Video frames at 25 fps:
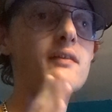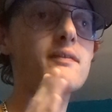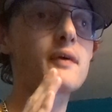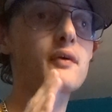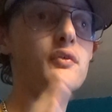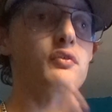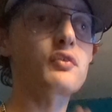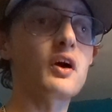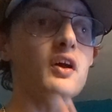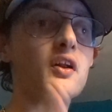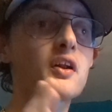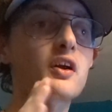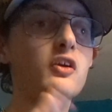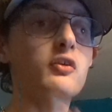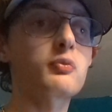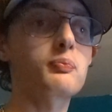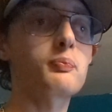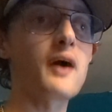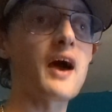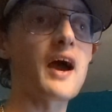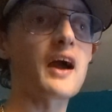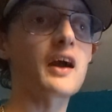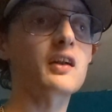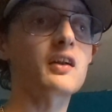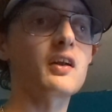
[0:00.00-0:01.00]
if it's
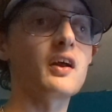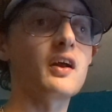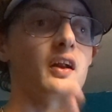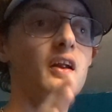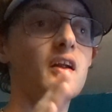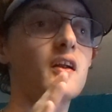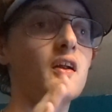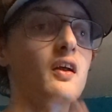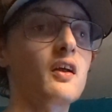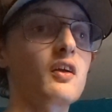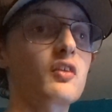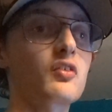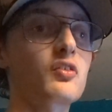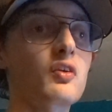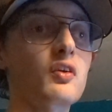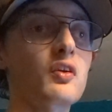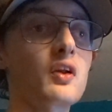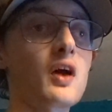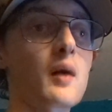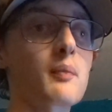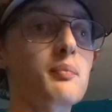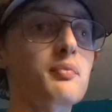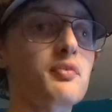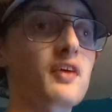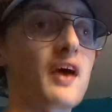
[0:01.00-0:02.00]
unexpected and it's an
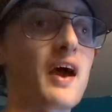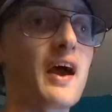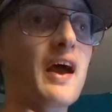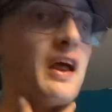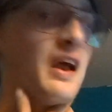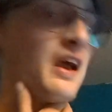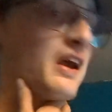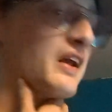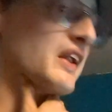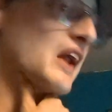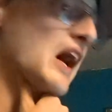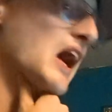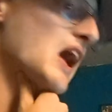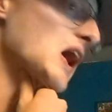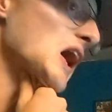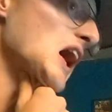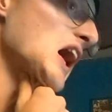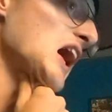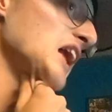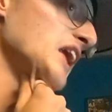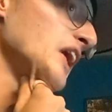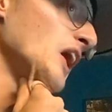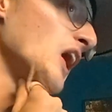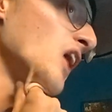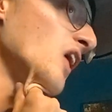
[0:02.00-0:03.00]
upset. Now,
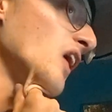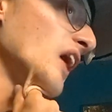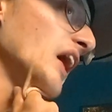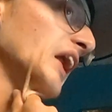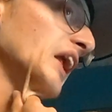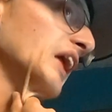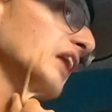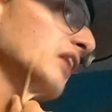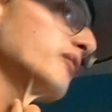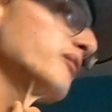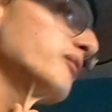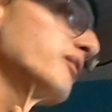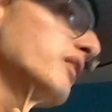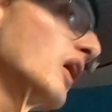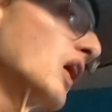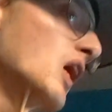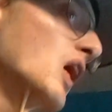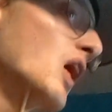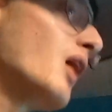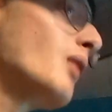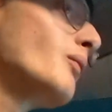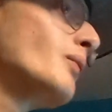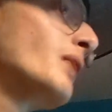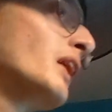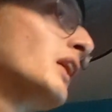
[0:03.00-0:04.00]
I know I didn't
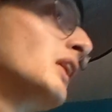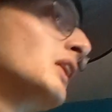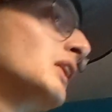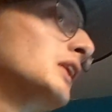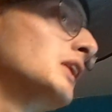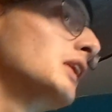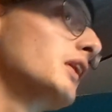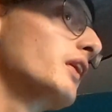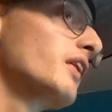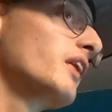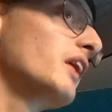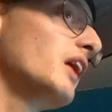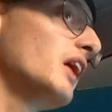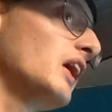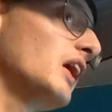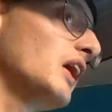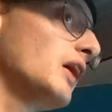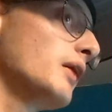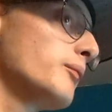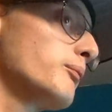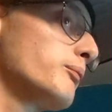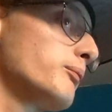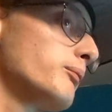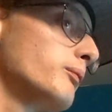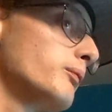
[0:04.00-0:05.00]
film
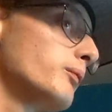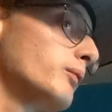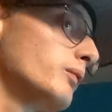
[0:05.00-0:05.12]
the,